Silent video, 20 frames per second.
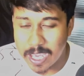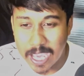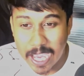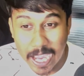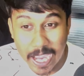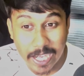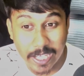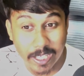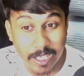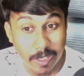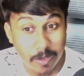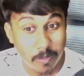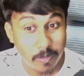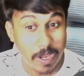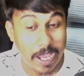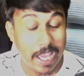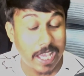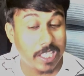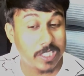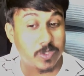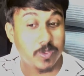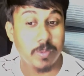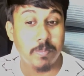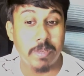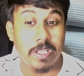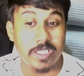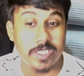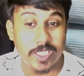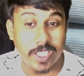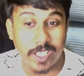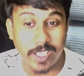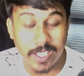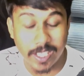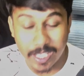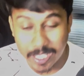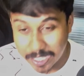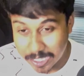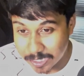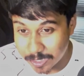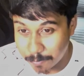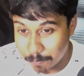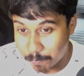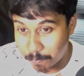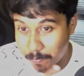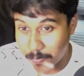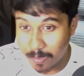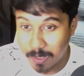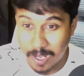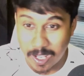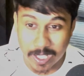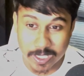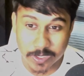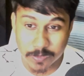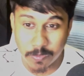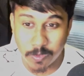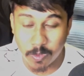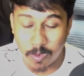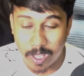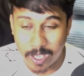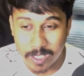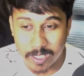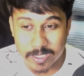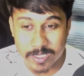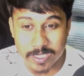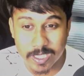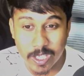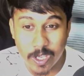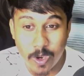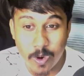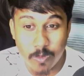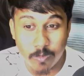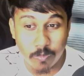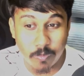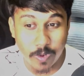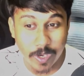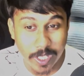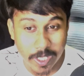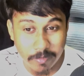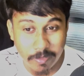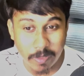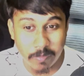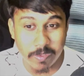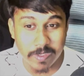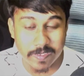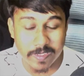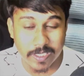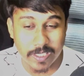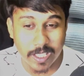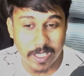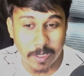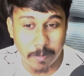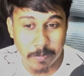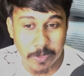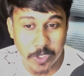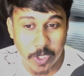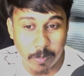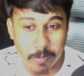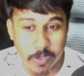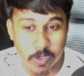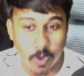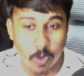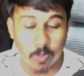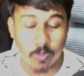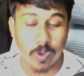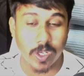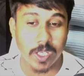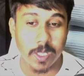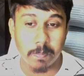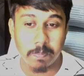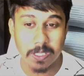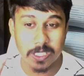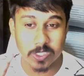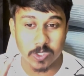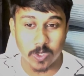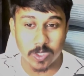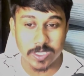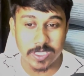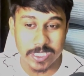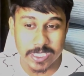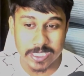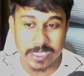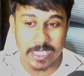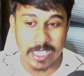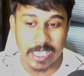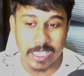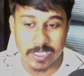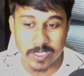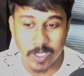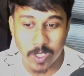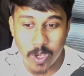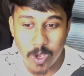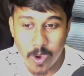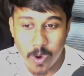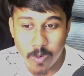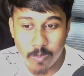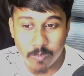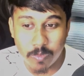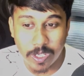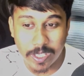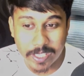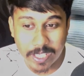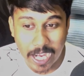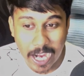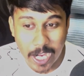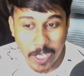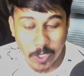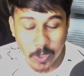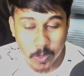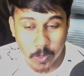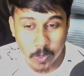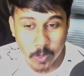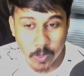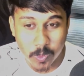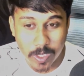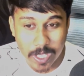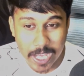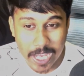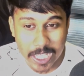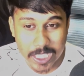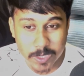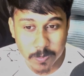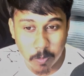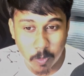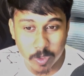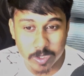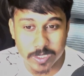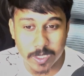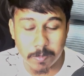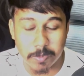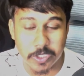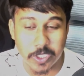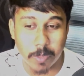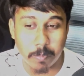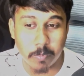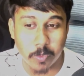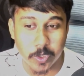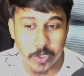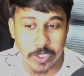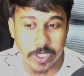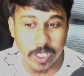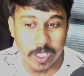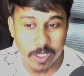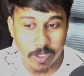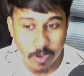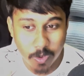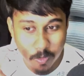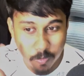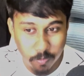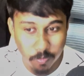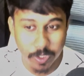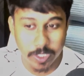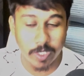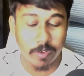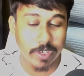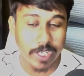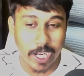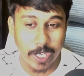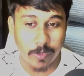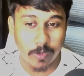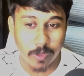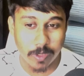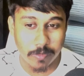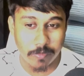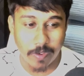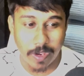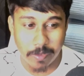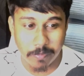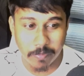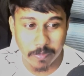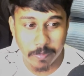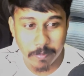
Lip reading: and as we mentioned in the last few lines, whenever we see that the bishop is awkwardly placed on g6, we'll try to expose the bishop position with our knight on e5.